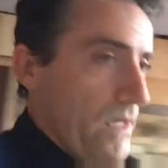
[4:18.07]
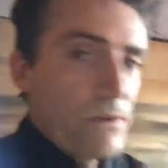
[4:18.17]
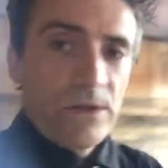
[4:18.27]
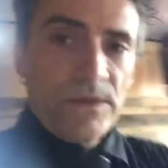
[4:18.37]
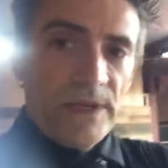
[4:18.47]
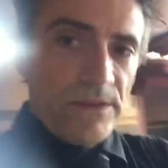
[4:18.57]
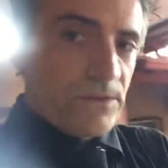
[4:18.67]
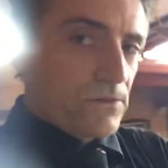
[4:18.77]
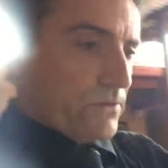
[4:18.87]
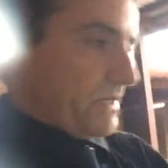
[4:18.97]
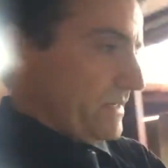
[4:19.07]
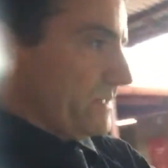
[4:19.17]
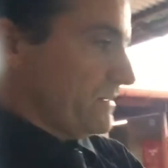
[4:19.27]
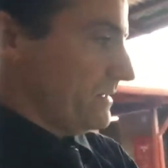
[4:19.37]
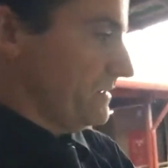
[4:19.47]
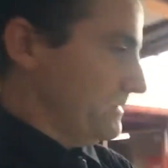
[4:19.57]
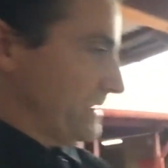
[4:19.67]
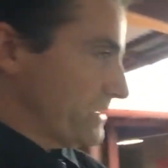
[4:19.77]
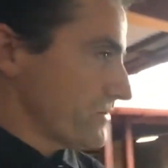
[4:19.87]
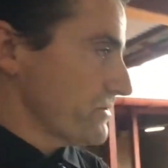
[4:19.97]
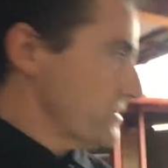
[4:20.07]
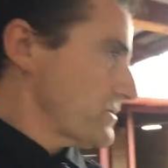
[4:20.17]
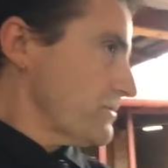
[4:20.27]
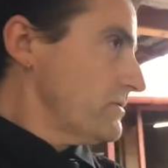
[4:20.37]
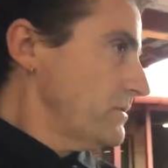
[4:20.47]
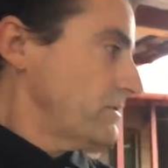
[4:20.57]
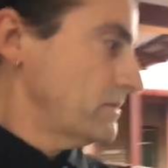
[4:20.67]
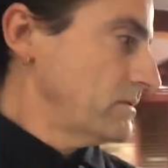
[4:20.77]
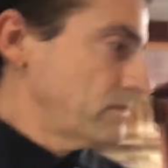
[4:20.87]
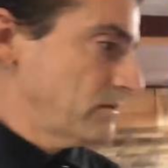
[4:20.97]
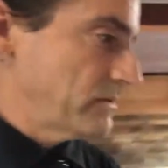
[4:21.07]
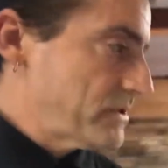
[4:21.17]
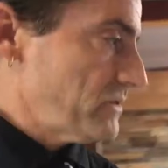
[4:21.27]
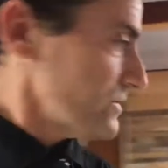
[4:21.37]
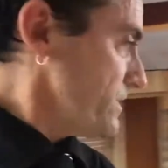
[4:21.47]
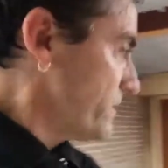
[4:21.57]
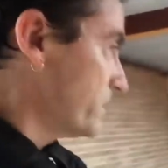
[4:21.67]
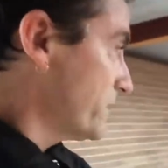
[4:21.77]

And we got the other door done, the entrance door, which I'll show you